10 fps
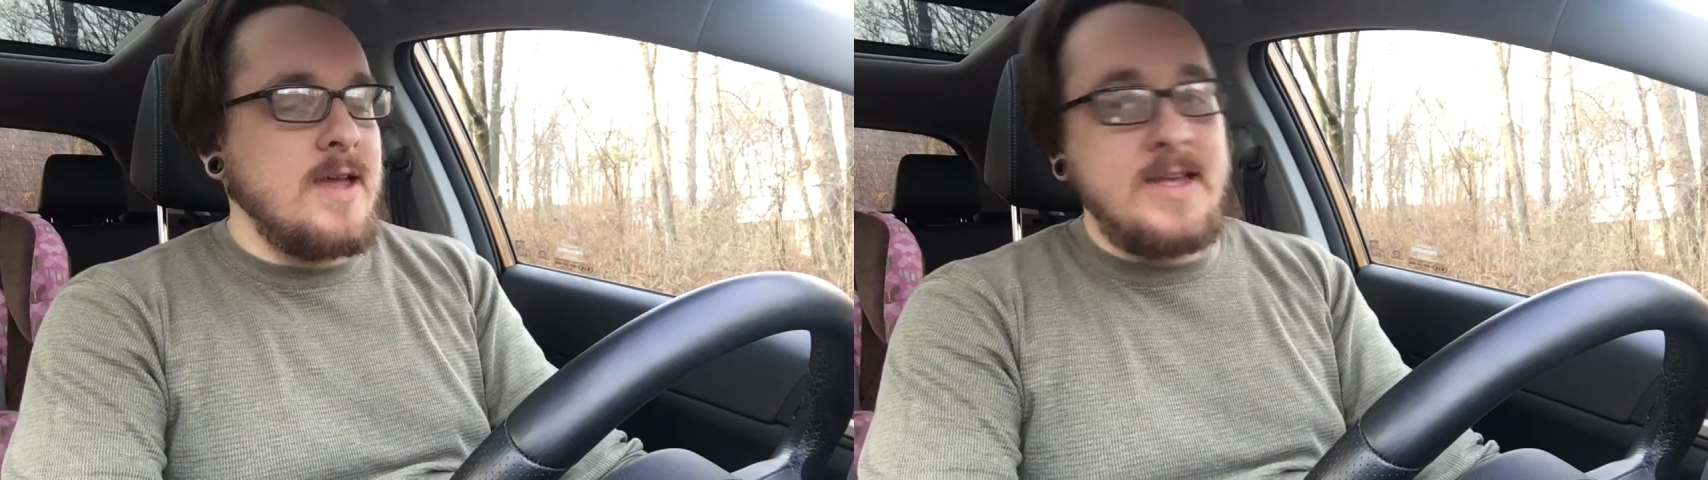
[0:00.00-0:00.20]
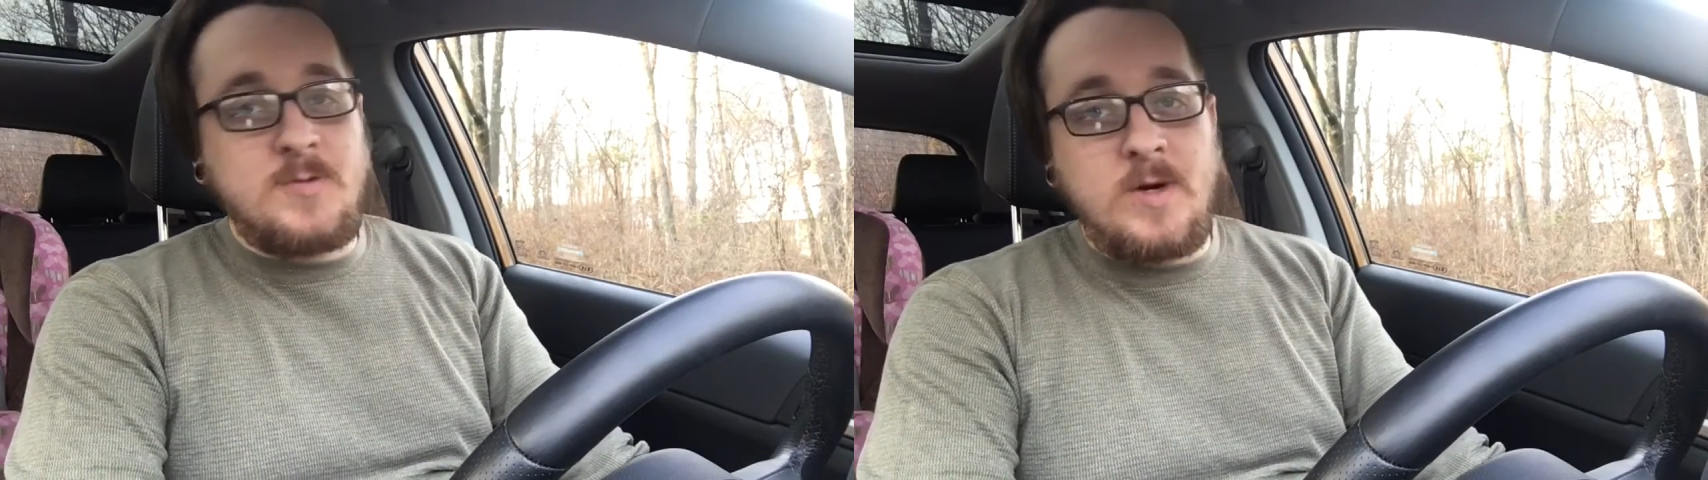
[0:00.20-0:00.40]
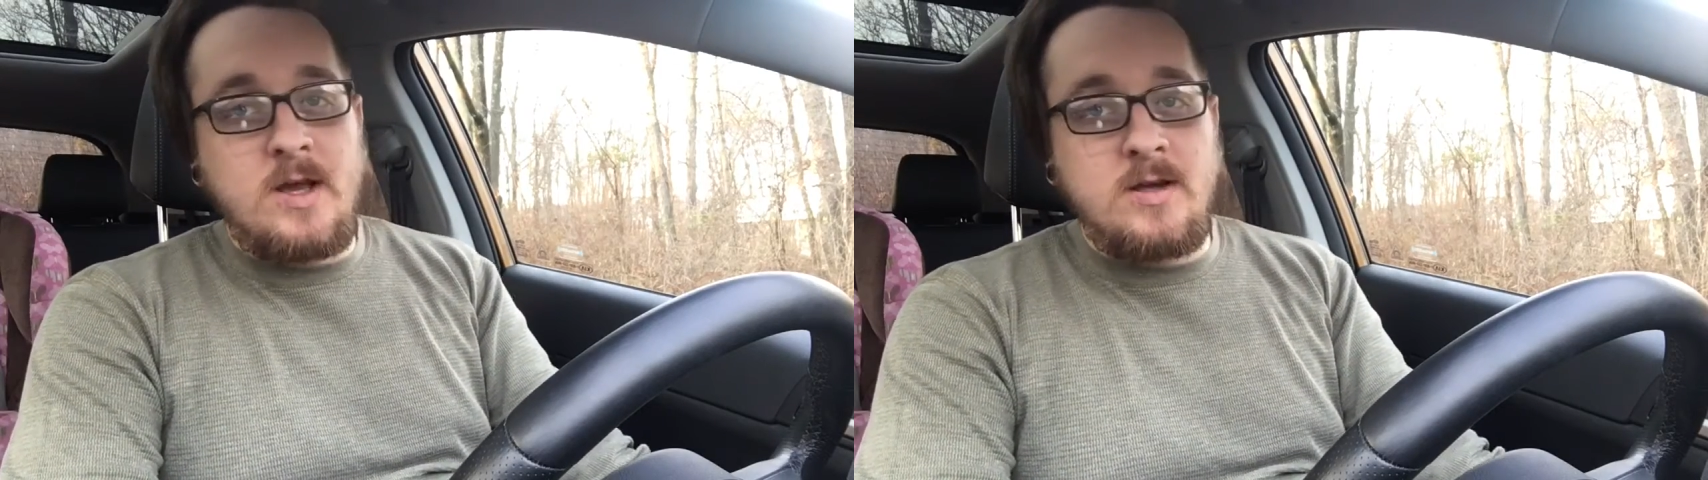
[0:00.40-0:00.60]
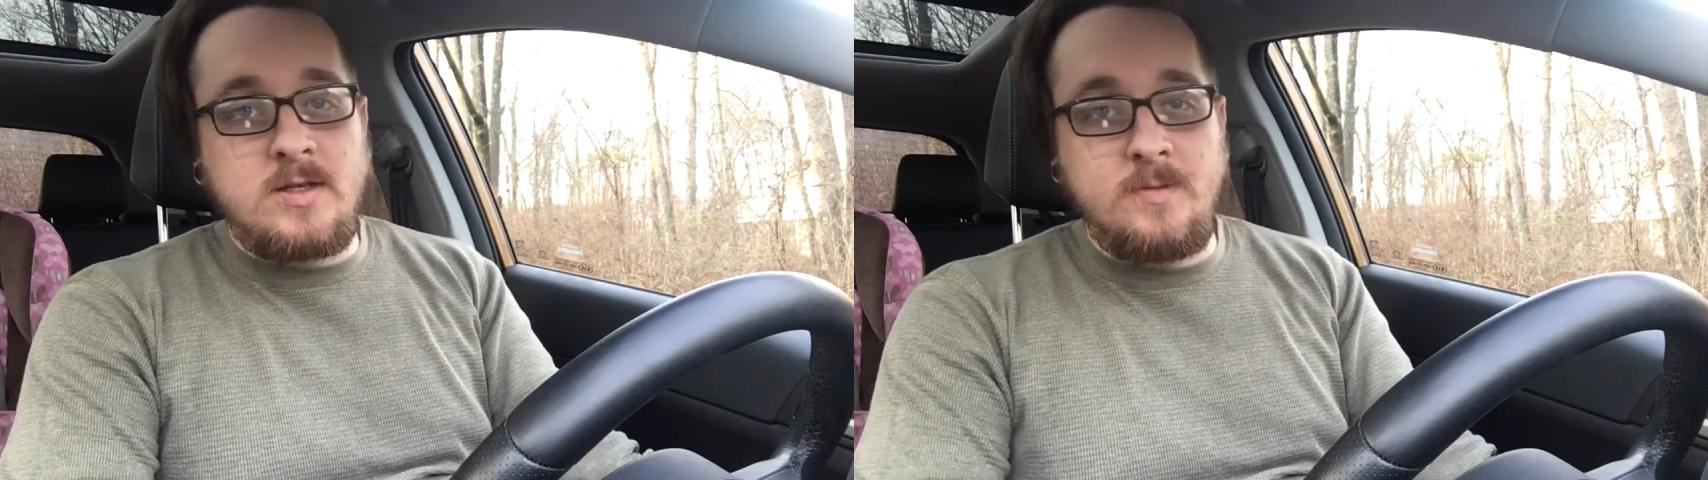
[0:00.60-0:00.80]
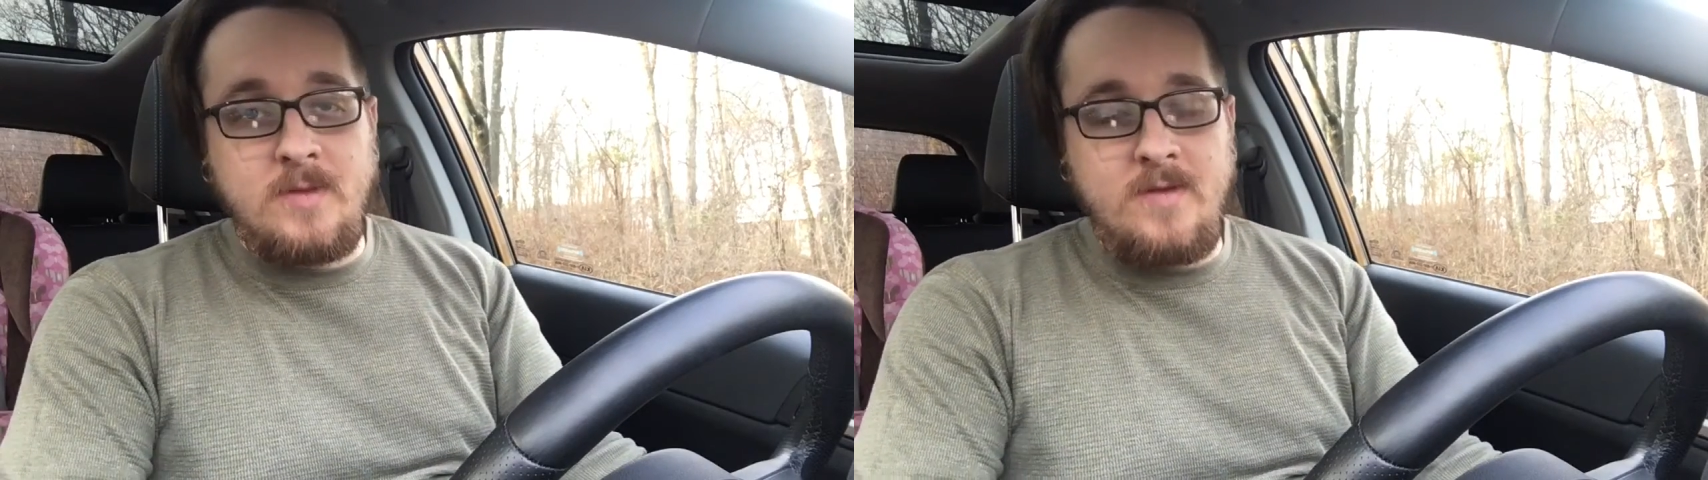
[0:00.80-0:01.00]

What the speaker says: it's pretty awesome.